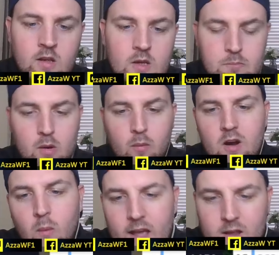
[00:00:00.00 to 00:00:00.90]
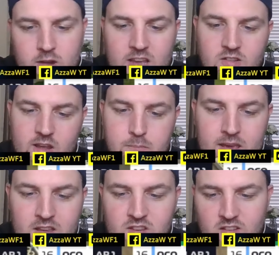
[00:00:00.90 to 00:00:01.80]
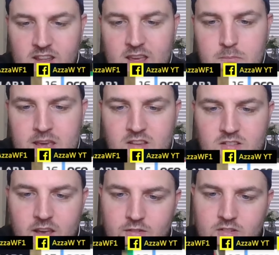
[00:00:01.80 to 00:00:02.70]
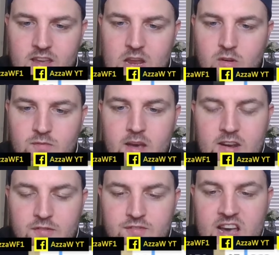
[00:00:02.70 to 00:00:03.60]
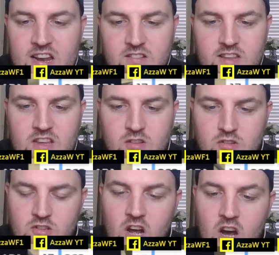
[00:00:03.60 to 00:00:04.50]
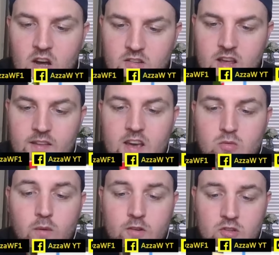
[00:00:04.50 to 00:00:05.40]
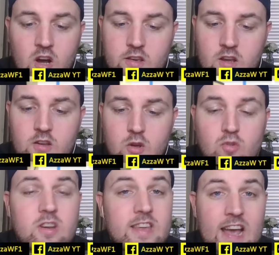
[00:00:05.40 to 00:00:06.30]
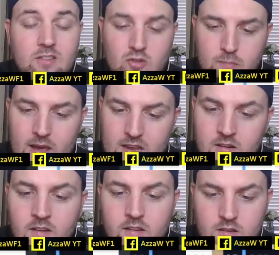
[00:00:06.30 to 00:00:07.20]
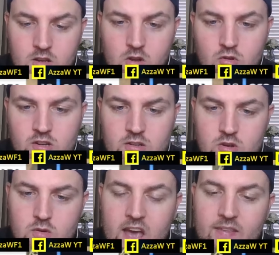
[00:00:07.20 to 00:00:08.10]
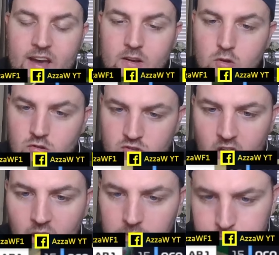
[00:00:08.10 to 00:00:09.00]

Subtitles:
But we're away and racing, P16, P17. We've made a fairly decent start, and that is what the start you can usually get at Spain. You usually do get that good start.